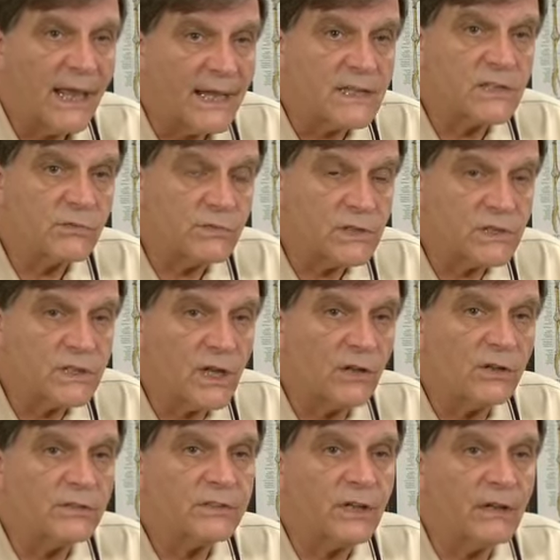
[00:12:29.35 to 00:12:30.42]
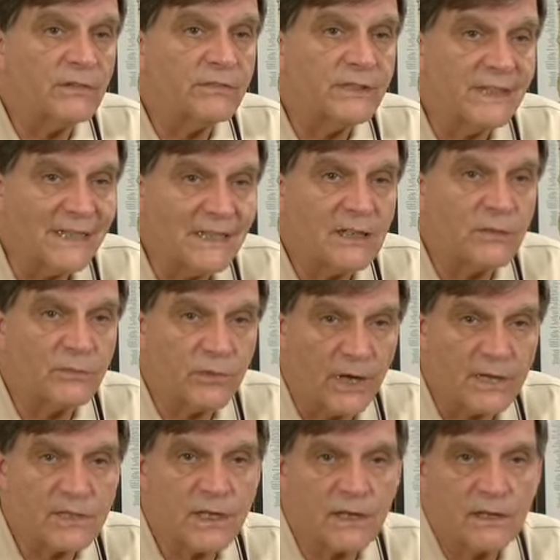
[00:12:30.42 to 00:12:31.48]
as a result of
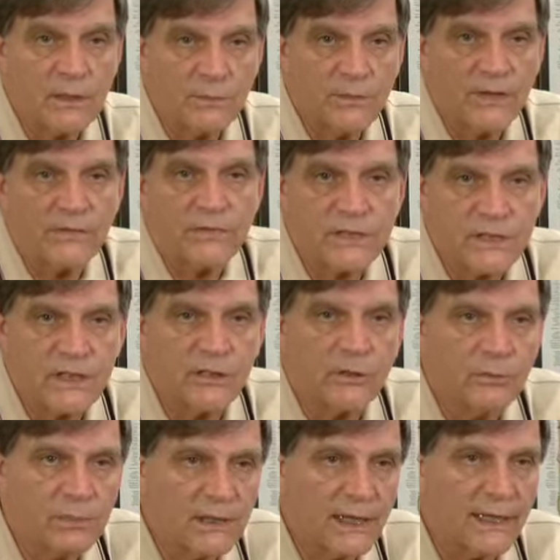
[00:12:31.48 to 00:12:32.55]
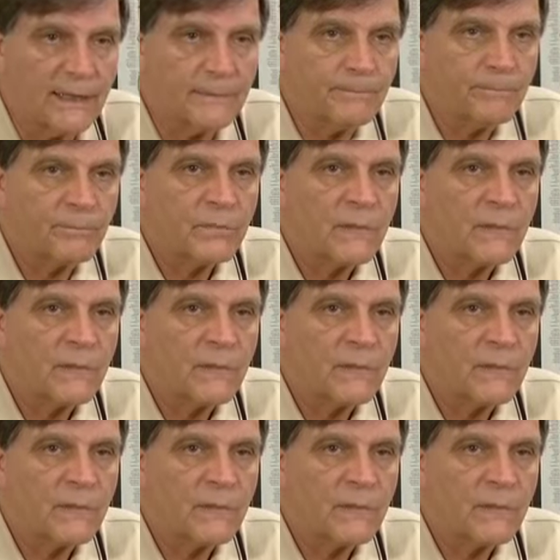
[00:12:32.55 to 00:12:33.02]
decompressing the epiphyseal plate